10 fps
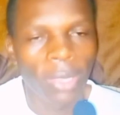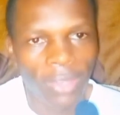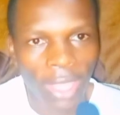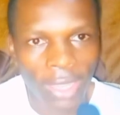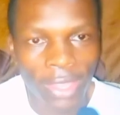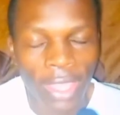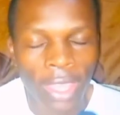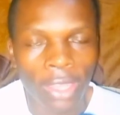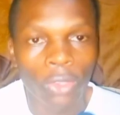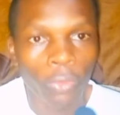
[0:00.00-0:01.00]
basically
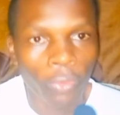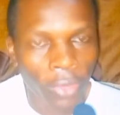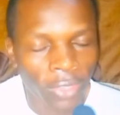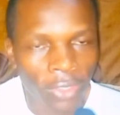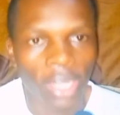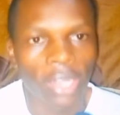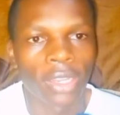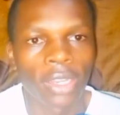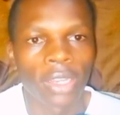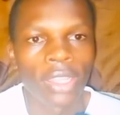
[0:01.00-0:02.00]
there to
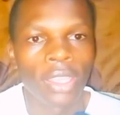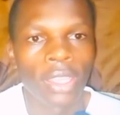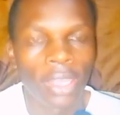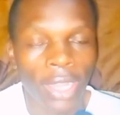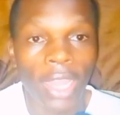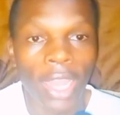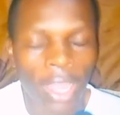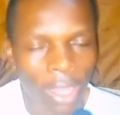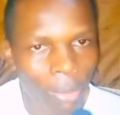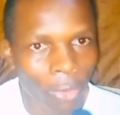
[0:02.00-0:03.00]
frustrate
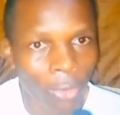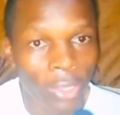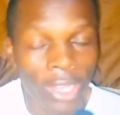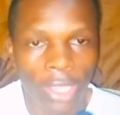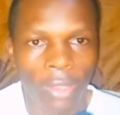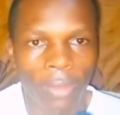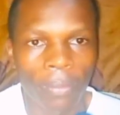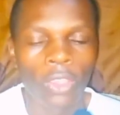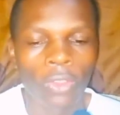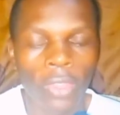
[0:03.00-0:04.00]
Raila Amolo Odinga.
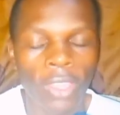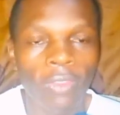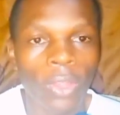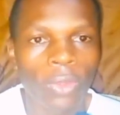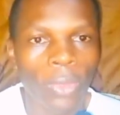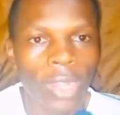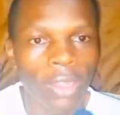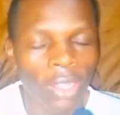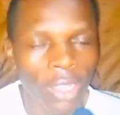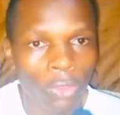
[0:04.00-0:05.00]
You know, even
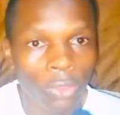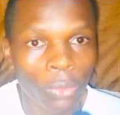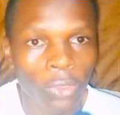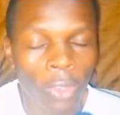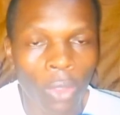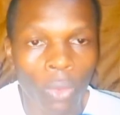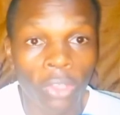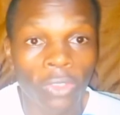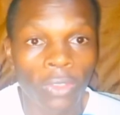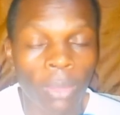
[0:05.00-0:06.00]
when Kalonzo Musyoka
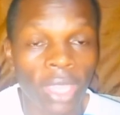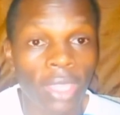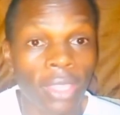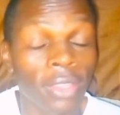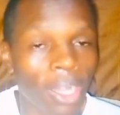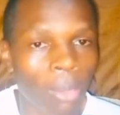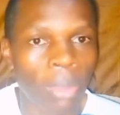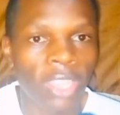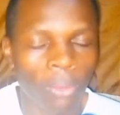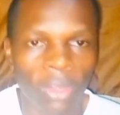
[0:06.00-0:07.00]
was making the
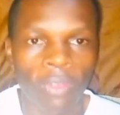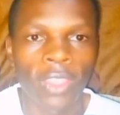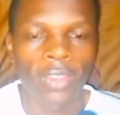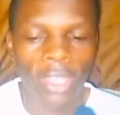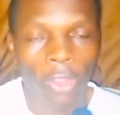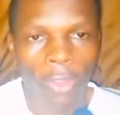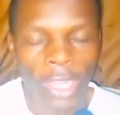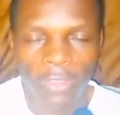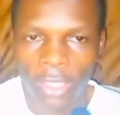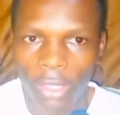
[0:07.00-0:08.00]
remarks previously
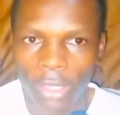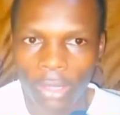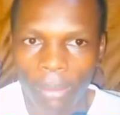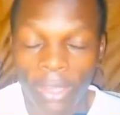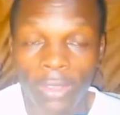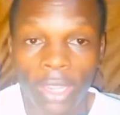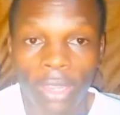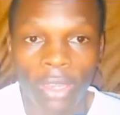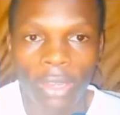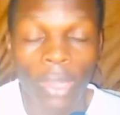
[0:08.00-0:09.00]
recognizing
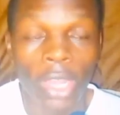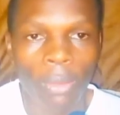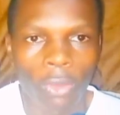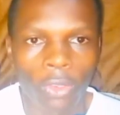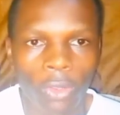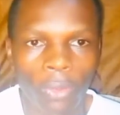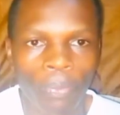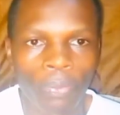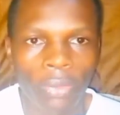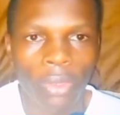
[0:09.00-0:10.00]
President William Ruto
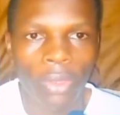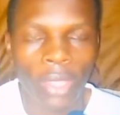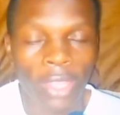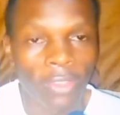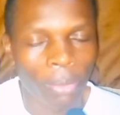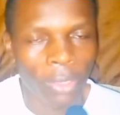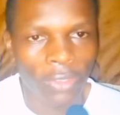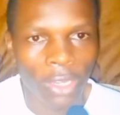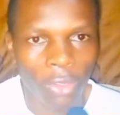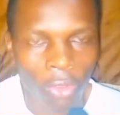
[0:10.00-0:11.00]
as the
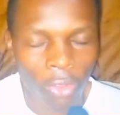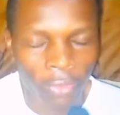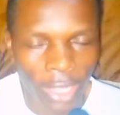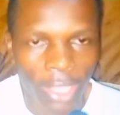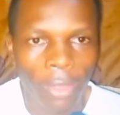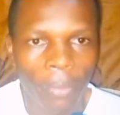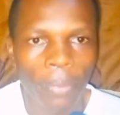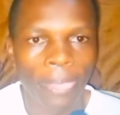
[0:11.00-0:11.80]
president of Kenya,